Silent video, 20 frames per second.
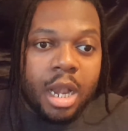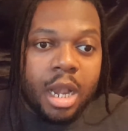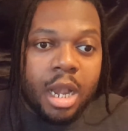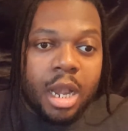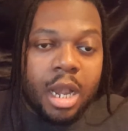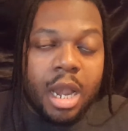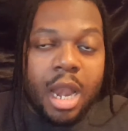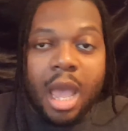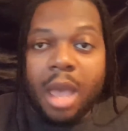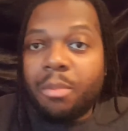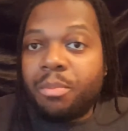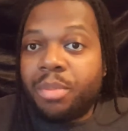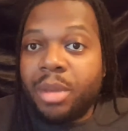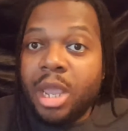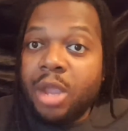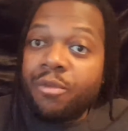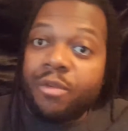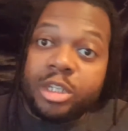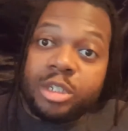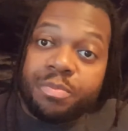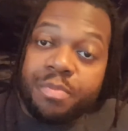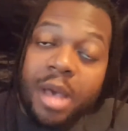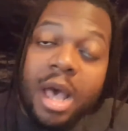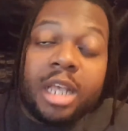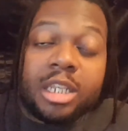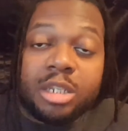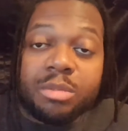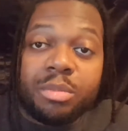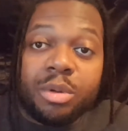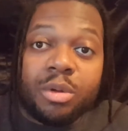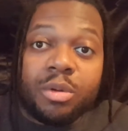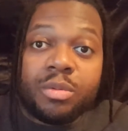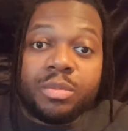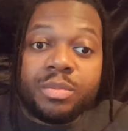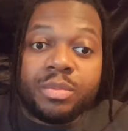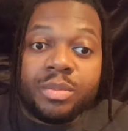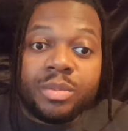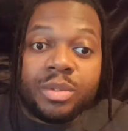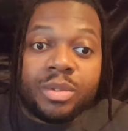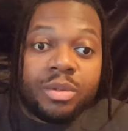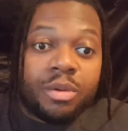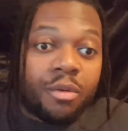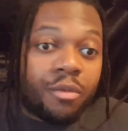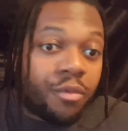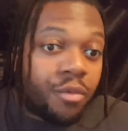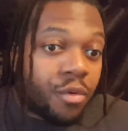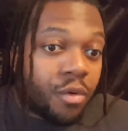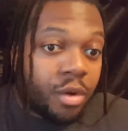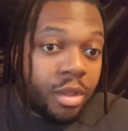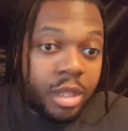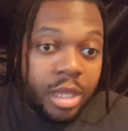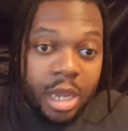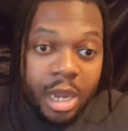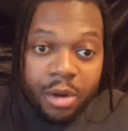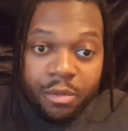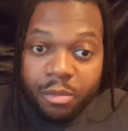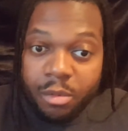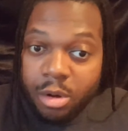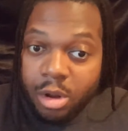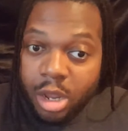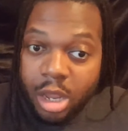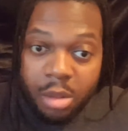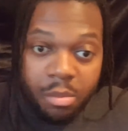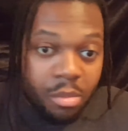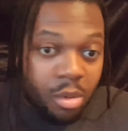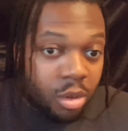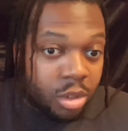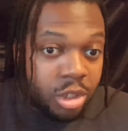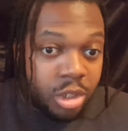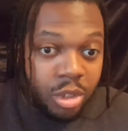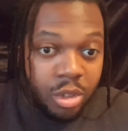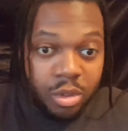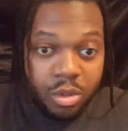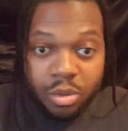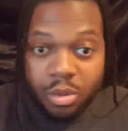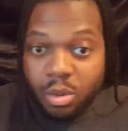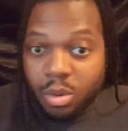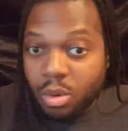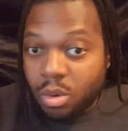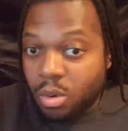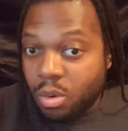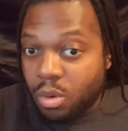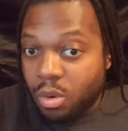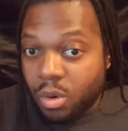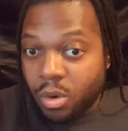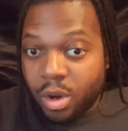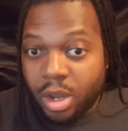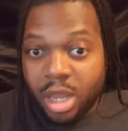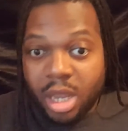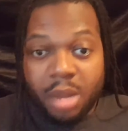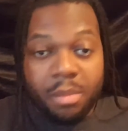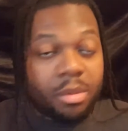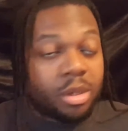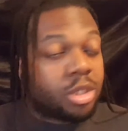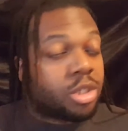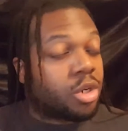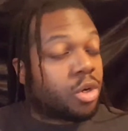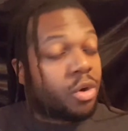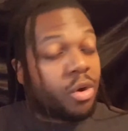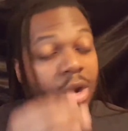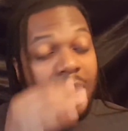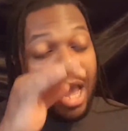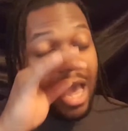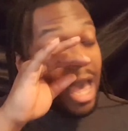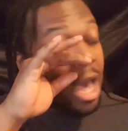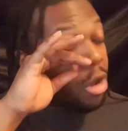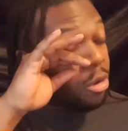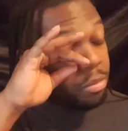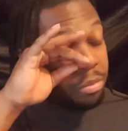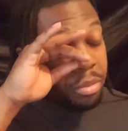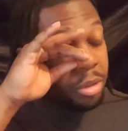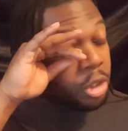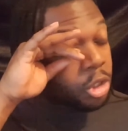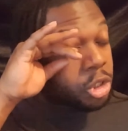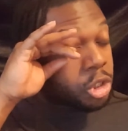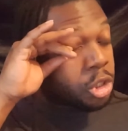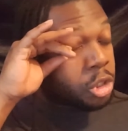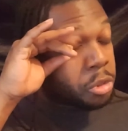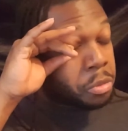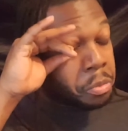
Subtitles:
not being responsible for their emotional or immature outbursts.